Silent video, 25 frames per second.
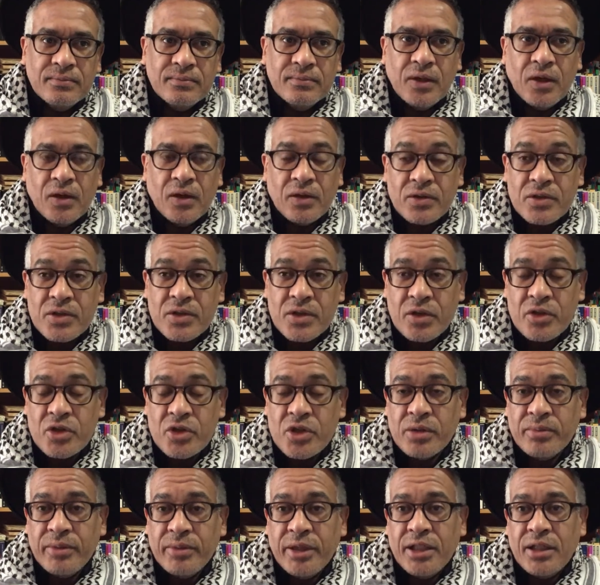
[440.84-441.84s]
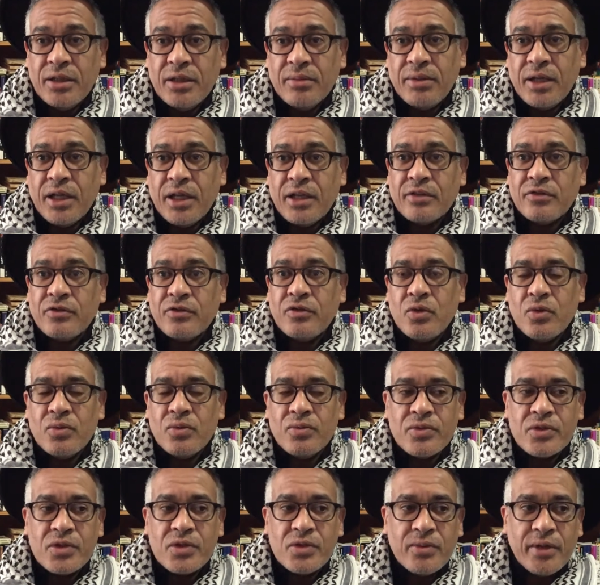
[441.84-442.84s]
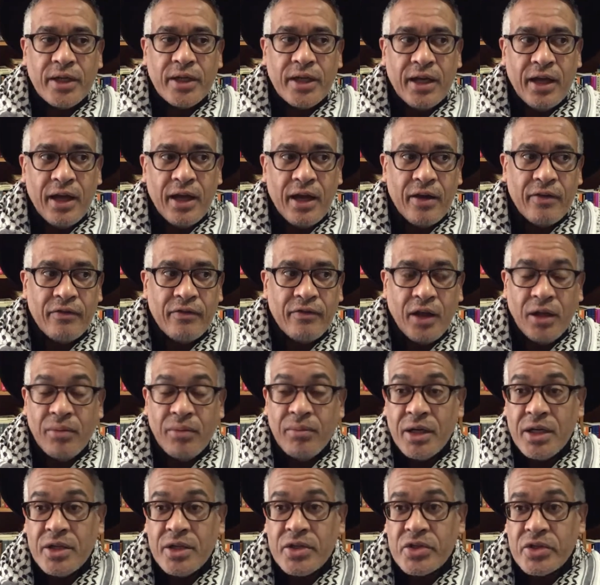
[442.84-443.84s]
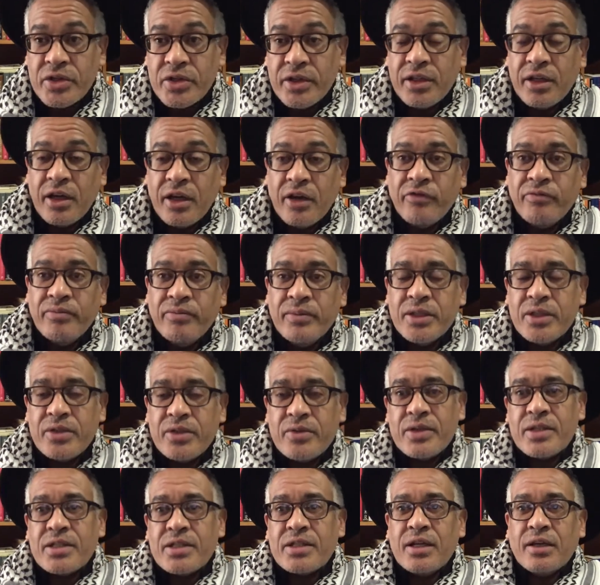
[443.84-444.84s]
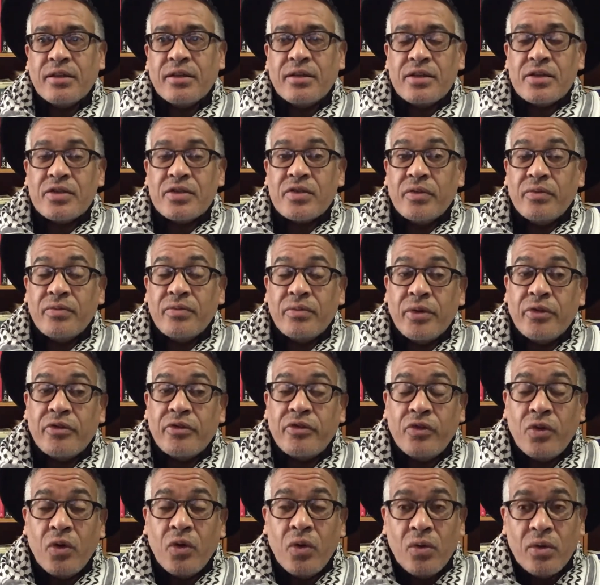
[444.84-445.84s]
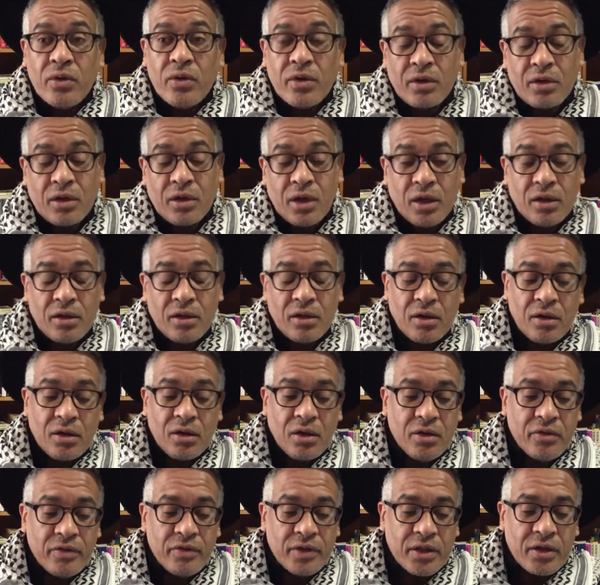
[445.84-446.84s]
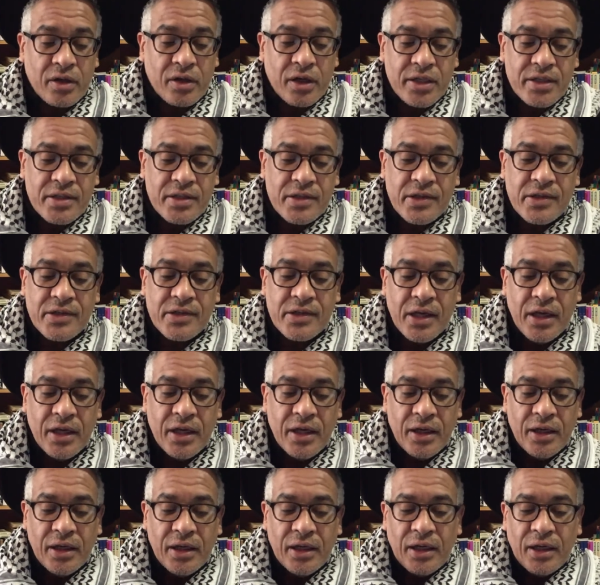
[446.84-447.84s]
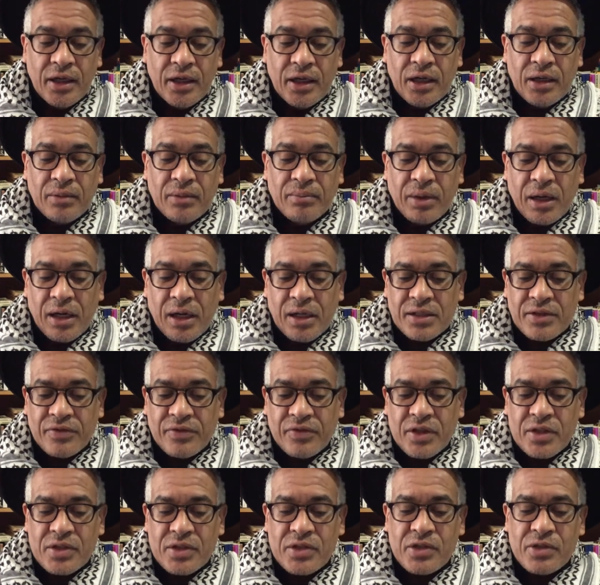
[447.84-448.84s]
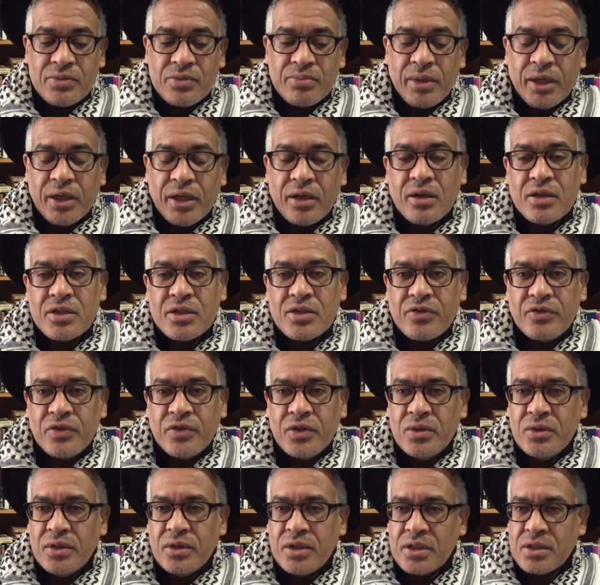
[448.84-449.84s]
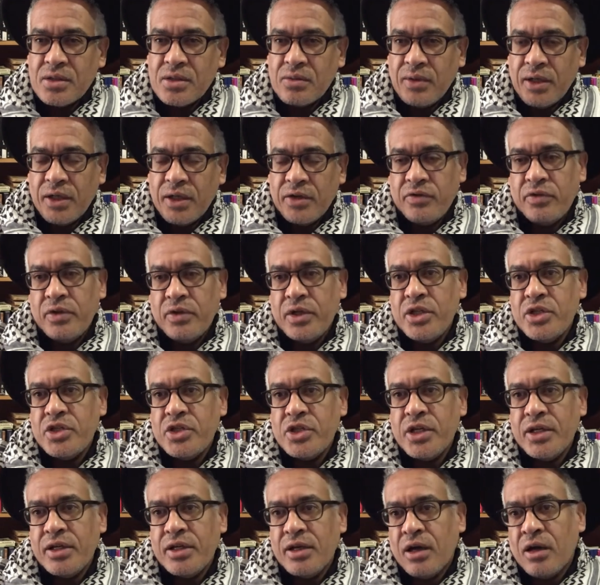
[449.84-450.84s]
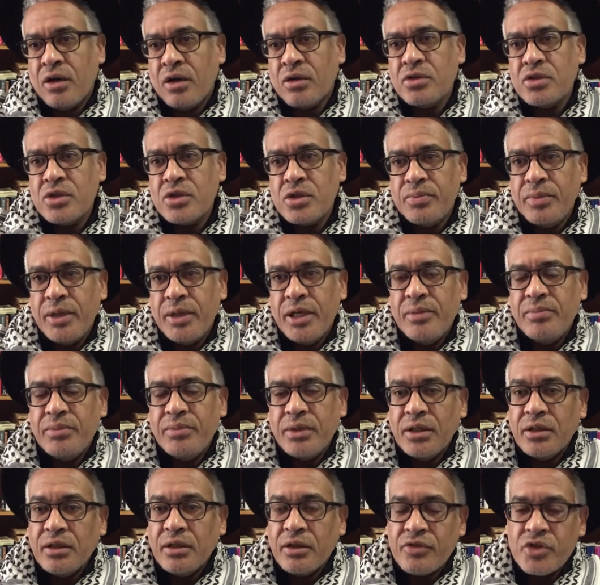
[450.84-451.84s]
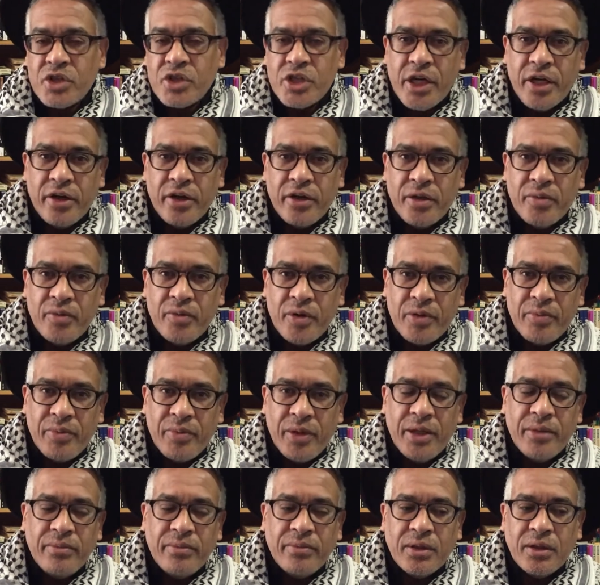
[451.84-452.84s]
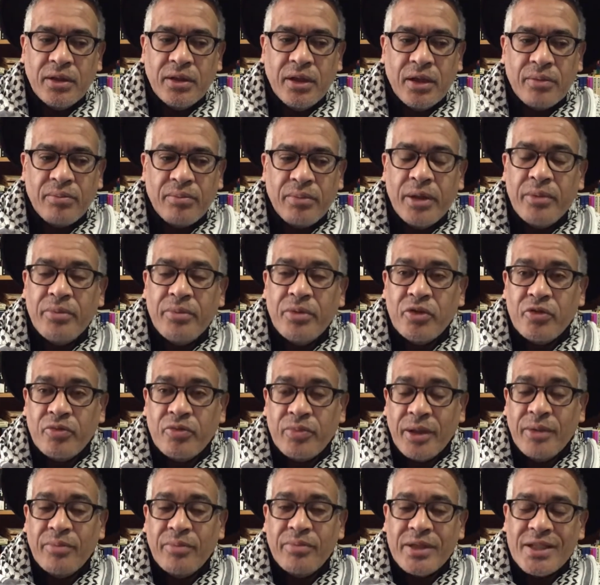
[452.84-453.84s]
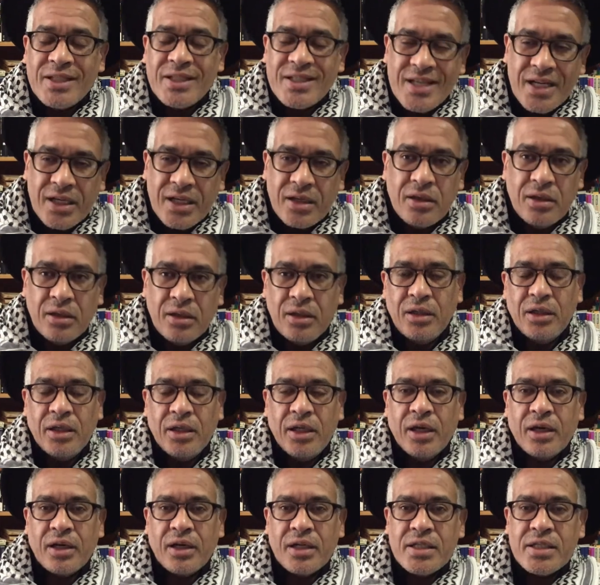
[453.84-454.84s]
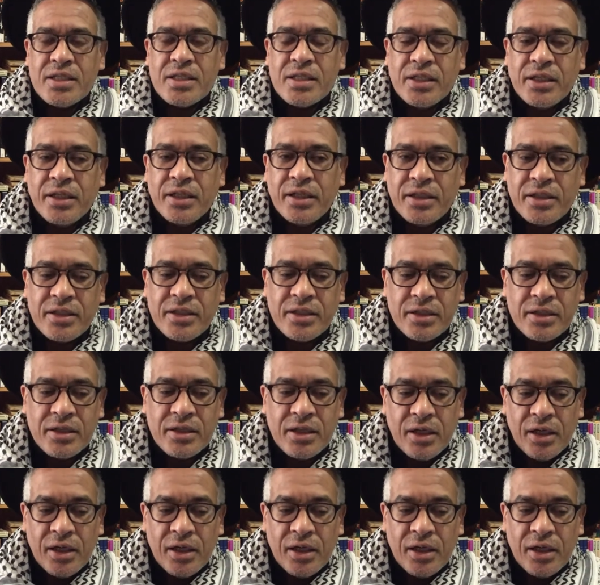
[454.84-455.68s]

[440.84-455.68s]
on social media platforms. We have a minister in government who has done this from before the COVID crisis. And part of this is because food is a way of reaching out to people and of sharing with people, and people have been particularly isolated